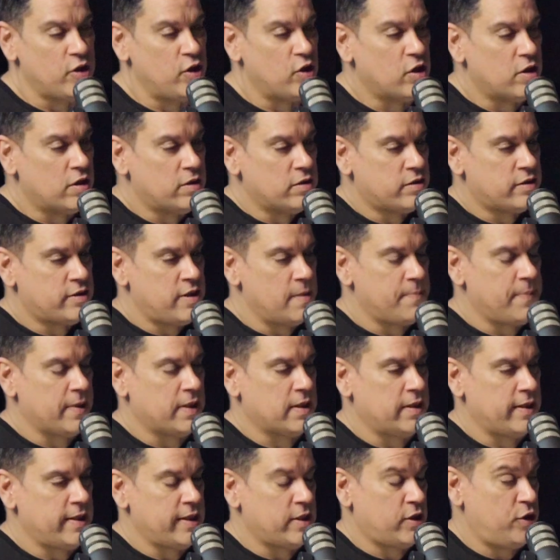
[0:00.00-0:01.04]
you
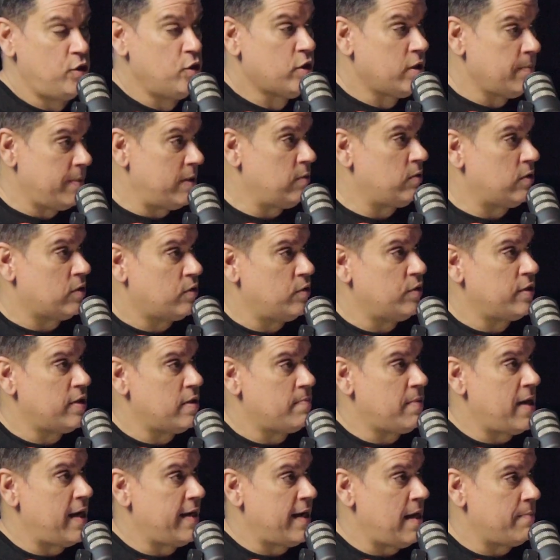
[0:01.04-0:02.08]
could be
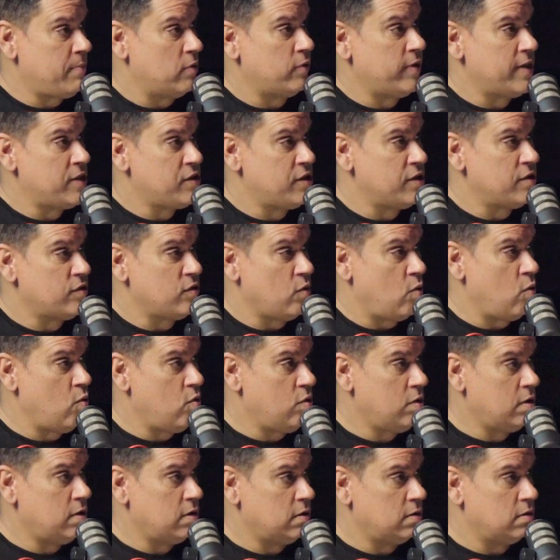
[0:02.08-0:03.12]
recruited by operations
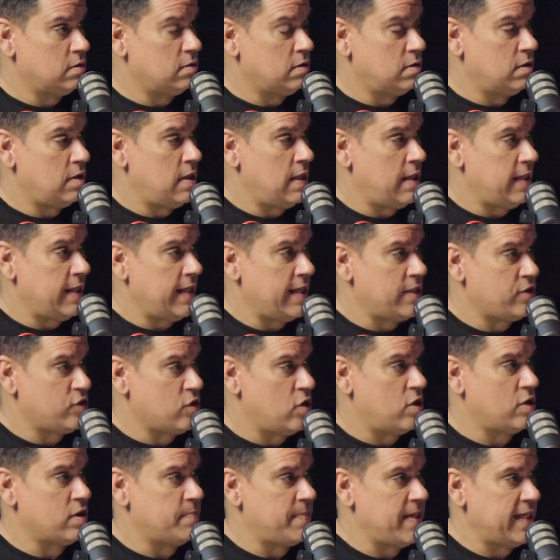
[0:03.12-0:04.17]
or
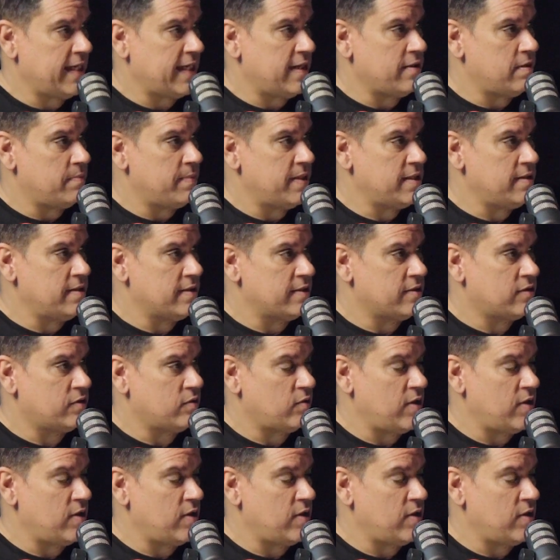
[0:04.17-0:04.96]
HR, depending on the business,